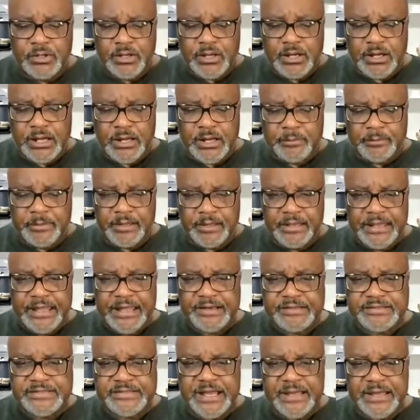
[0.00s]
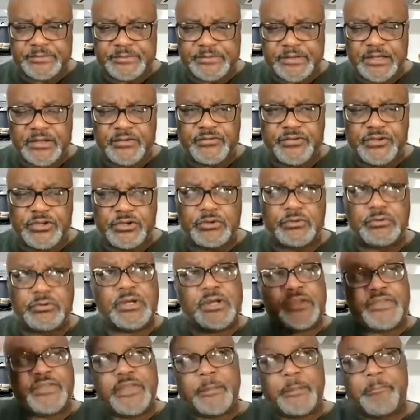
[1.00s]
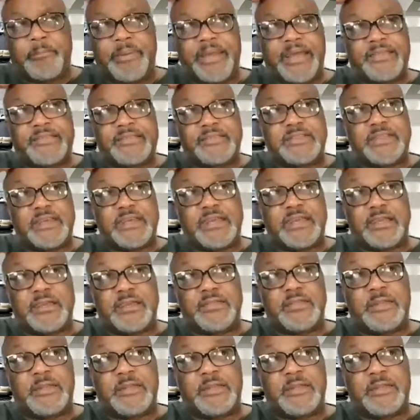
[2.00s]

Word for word: Um, a lot of times, if you the best thing,